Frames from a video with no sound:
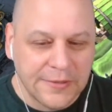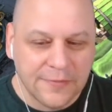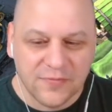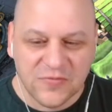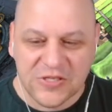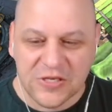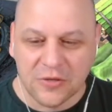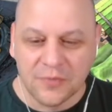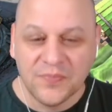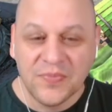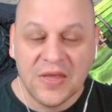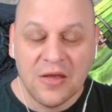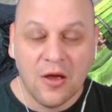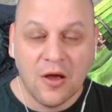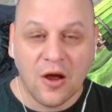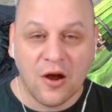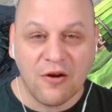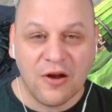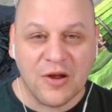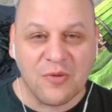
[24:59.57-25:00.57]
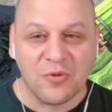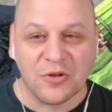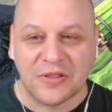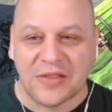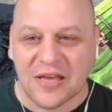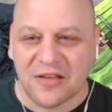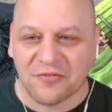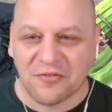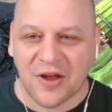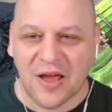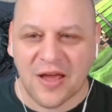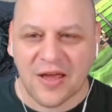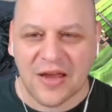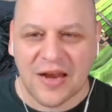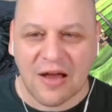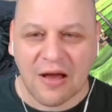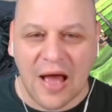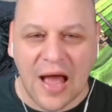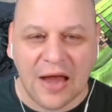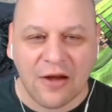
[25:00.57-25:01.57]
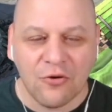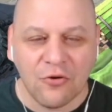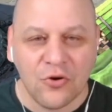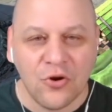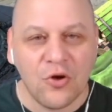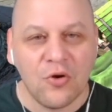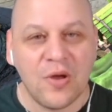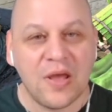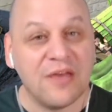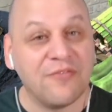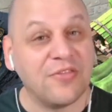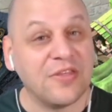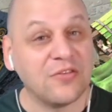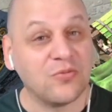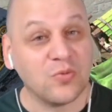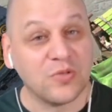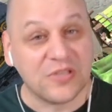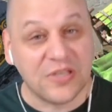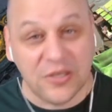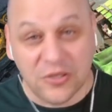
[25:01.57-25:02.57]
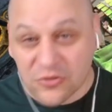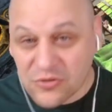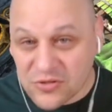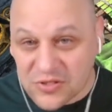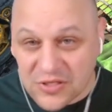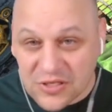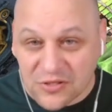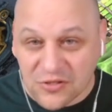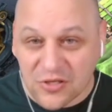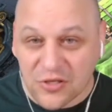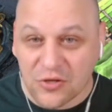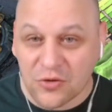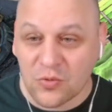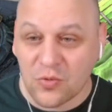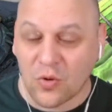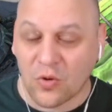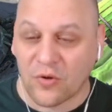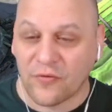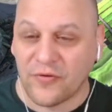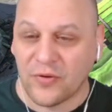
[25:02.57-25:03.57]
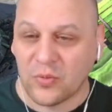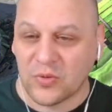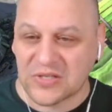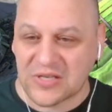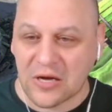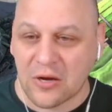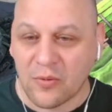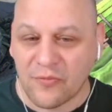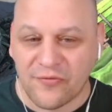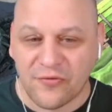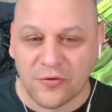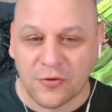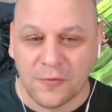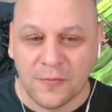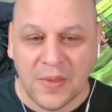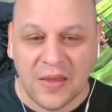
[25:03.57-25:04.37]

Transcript: So, all right. Well, thanks for hanging out. I don't know if this was interesting to you or if it was helpful.